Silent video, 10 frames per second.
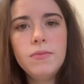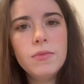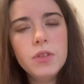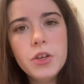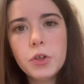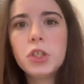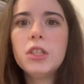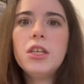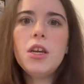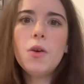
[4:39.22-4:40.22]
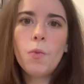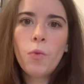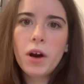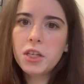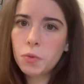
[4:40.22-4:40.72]
Usually,
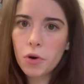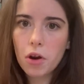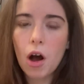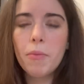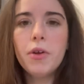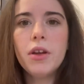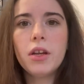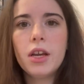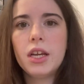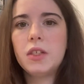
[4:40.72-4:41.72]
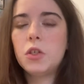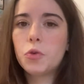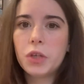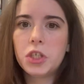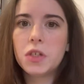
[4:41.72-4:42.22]
what is more common in
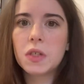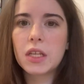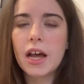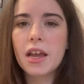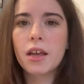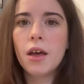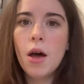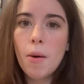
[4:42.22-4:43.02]
situations like